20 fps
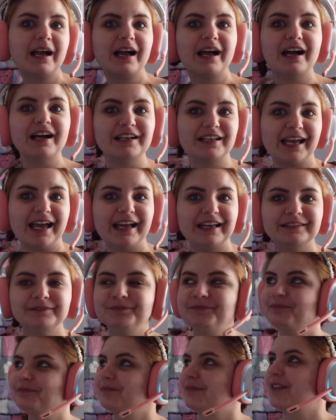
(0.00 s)
again.
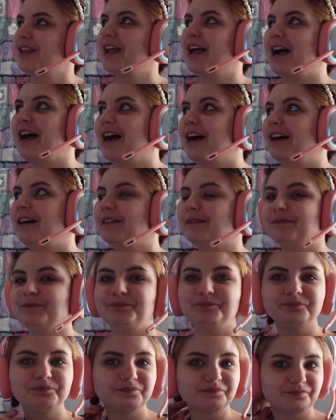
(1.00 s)

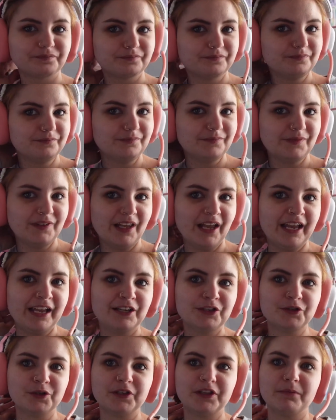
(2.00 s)
I
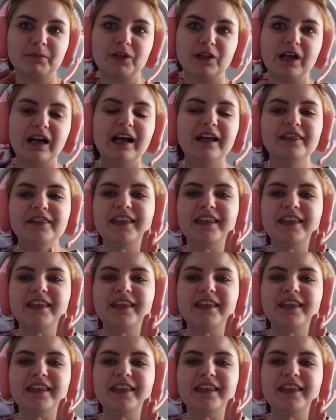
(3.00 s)
enjoyed them a lot.